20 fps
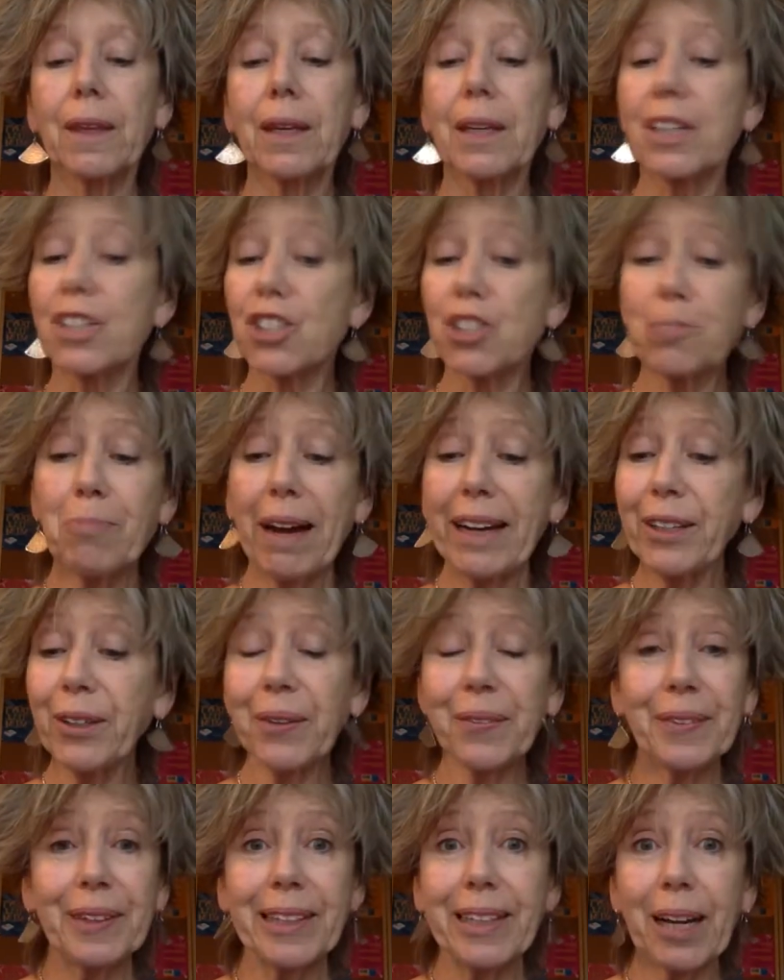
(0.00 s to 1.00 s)
She might
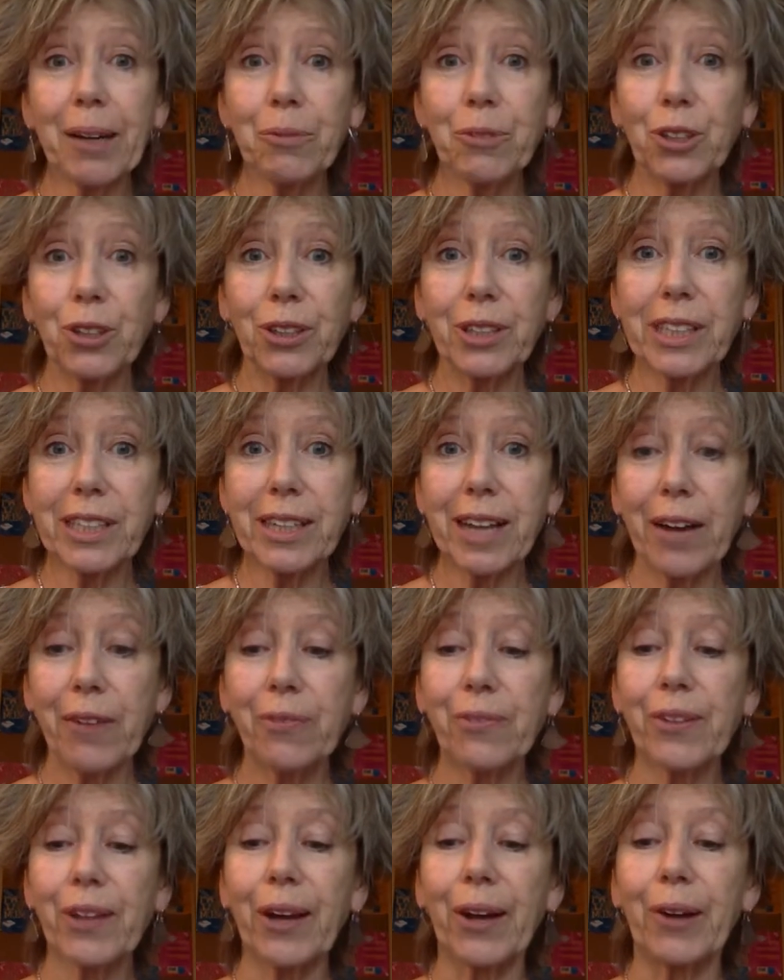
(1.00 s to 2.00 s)
not think I'm good enough,
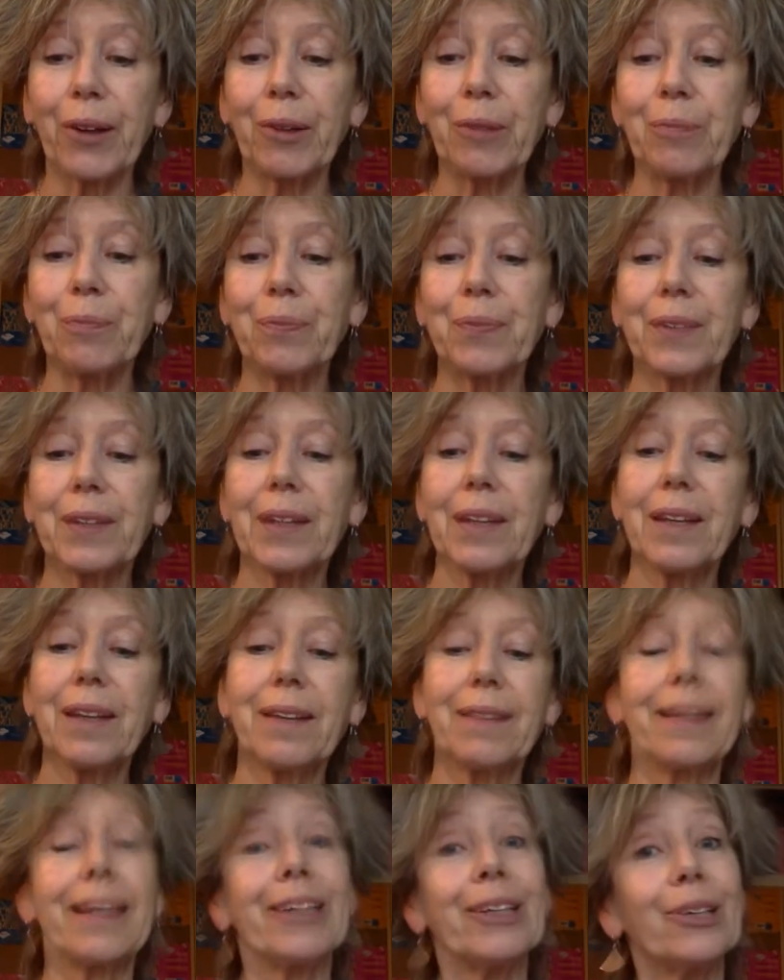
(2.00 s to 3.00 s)
though.
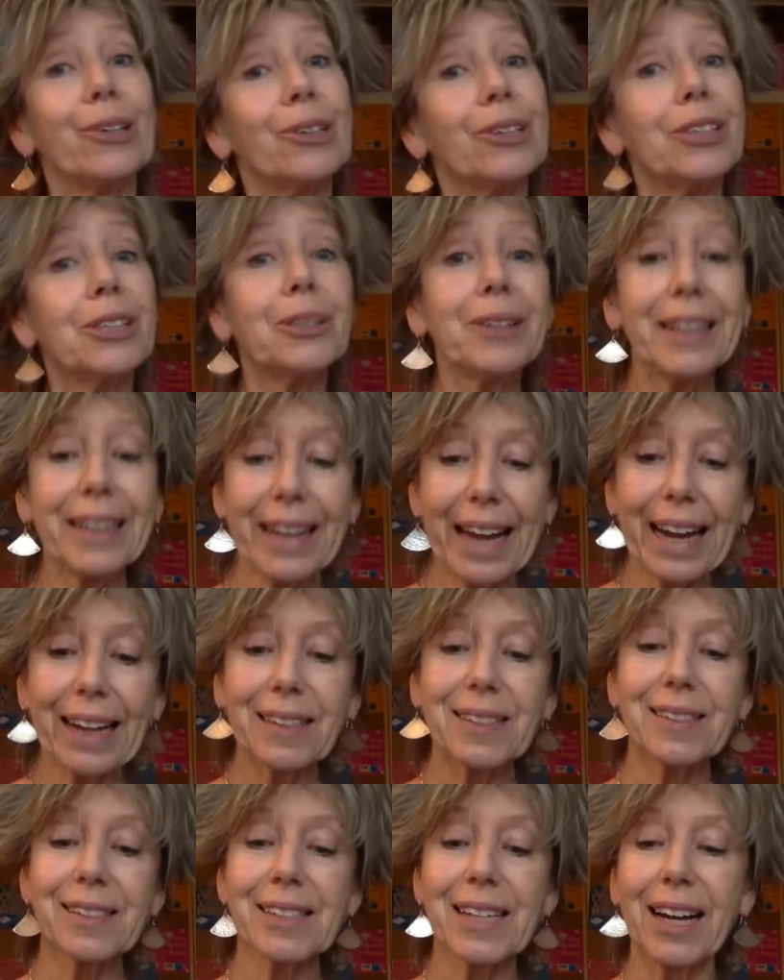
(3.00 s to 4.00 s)
Then you can do it
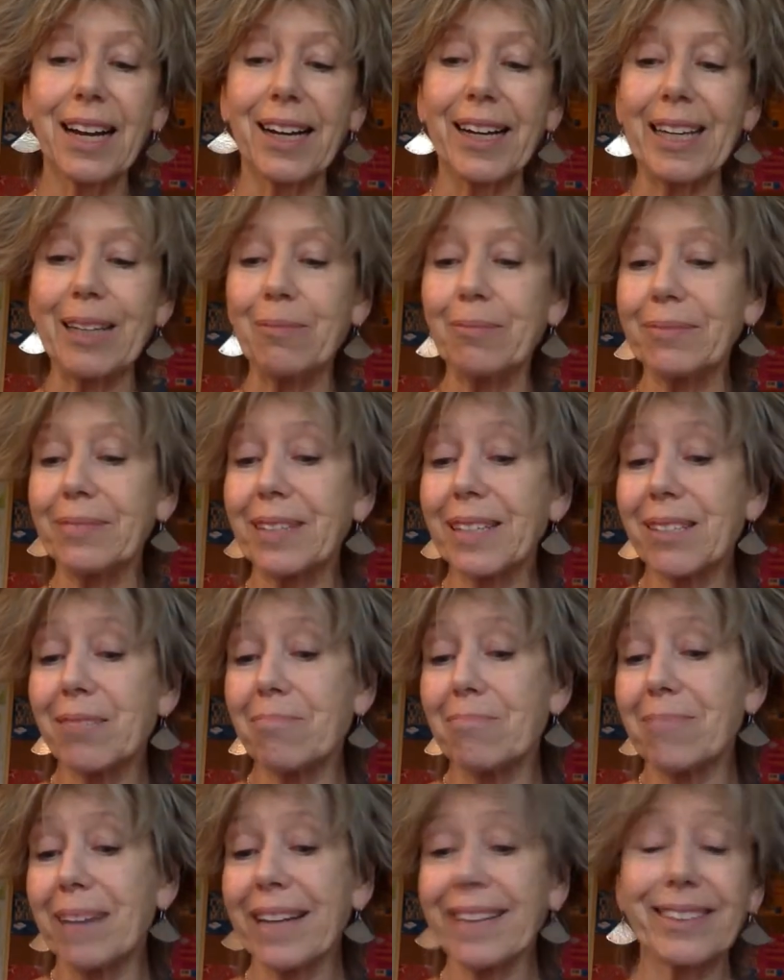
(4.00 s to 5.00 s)
next time.
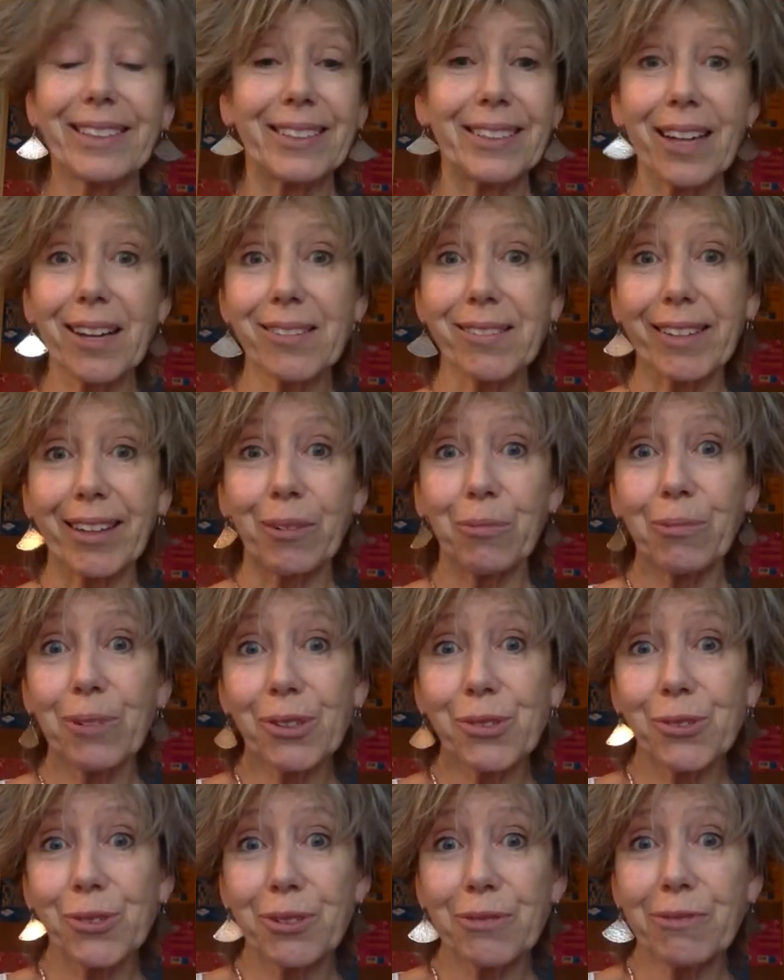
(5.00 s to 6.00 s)
Doesn't matter, does it?
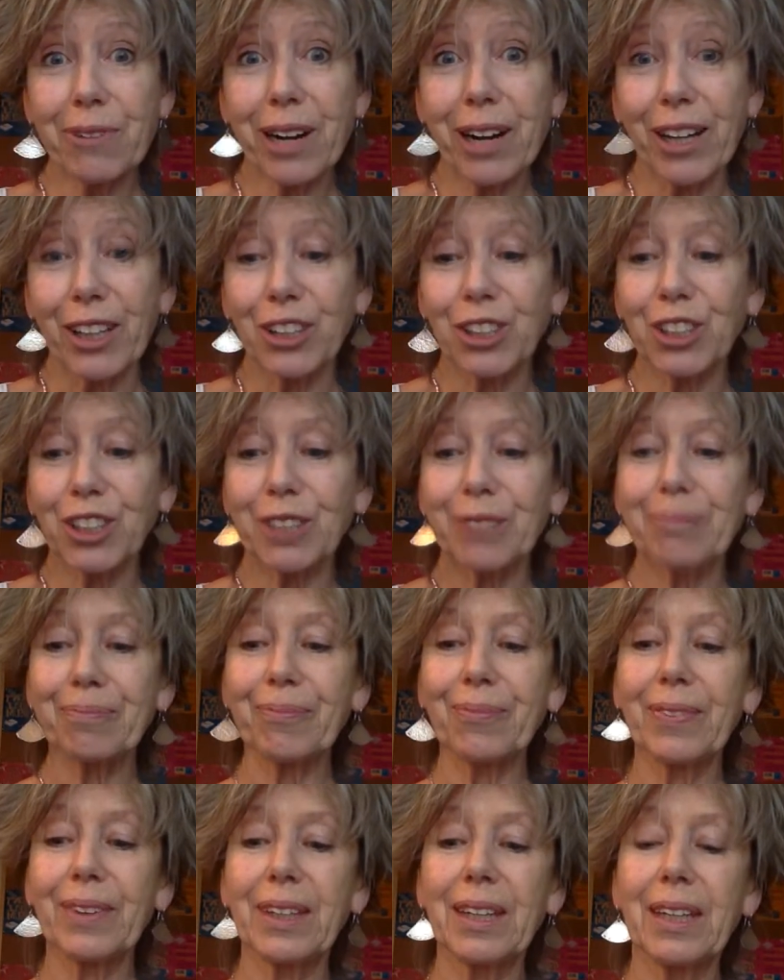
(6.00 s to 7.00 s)
What's the rush?
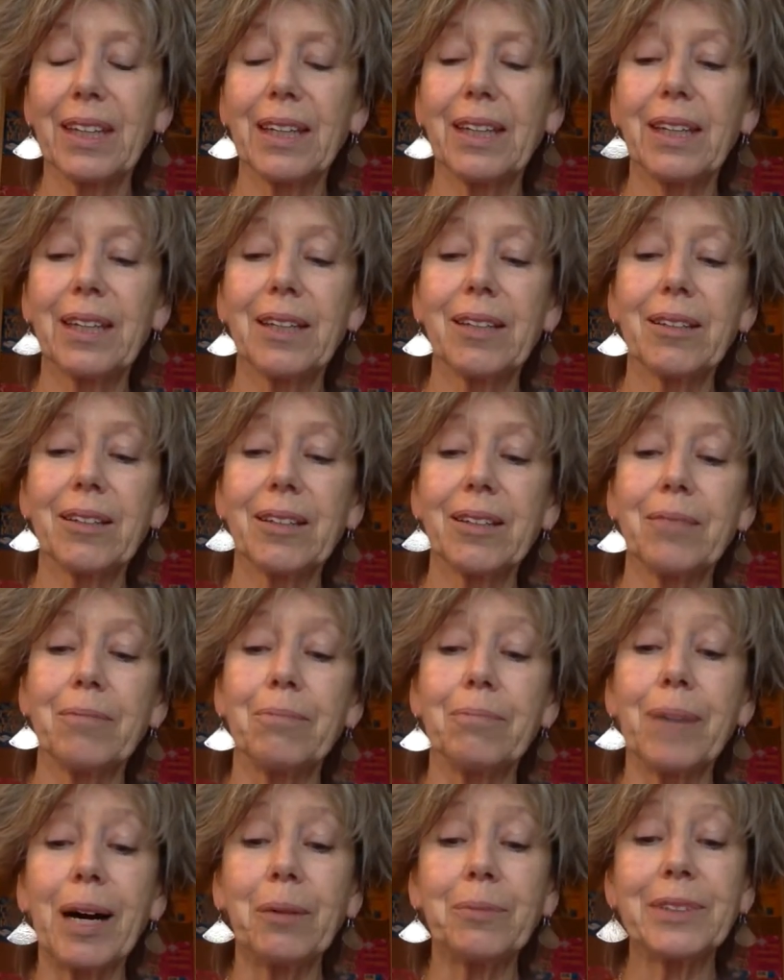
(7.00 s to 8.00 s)

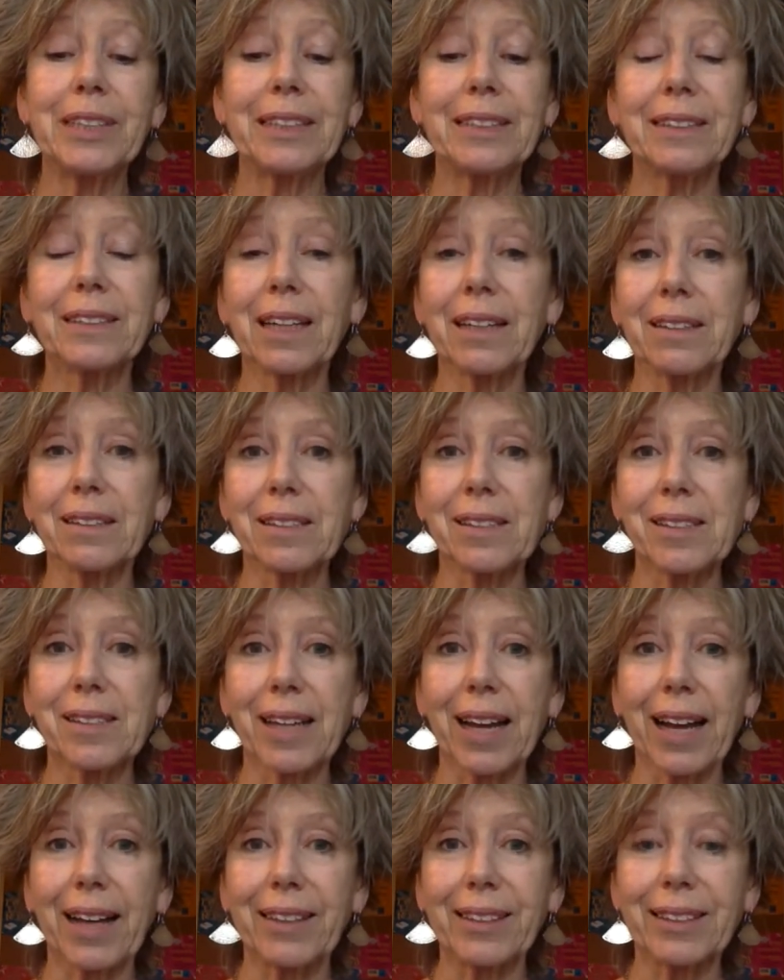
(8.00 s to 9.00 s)
Mum didn't
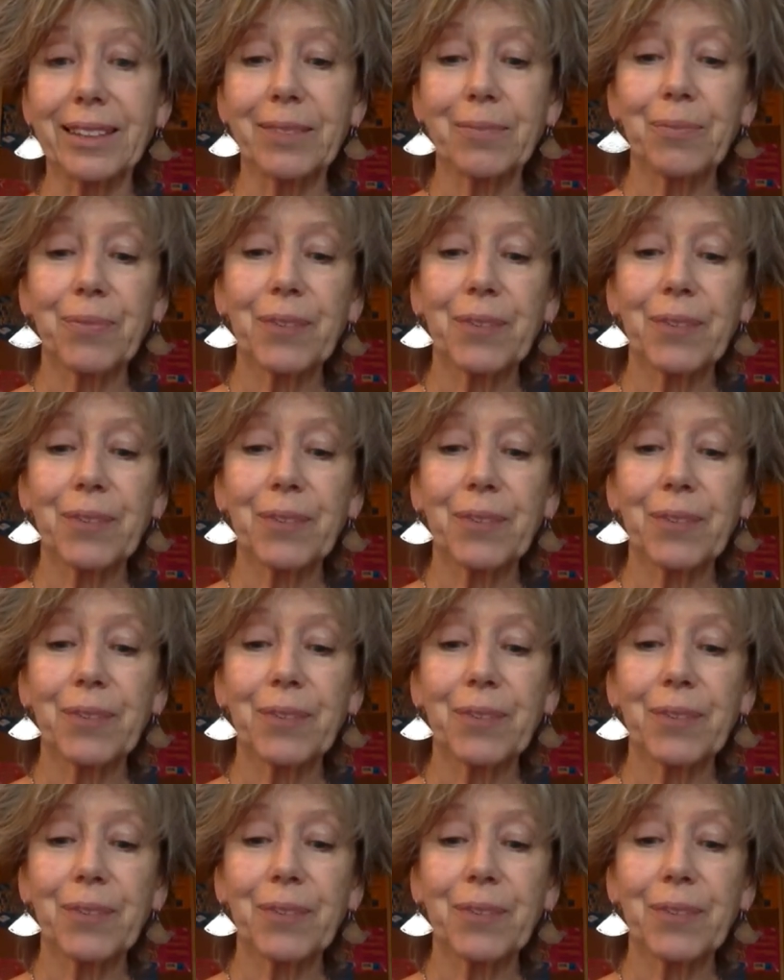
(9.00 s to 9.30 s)
understand.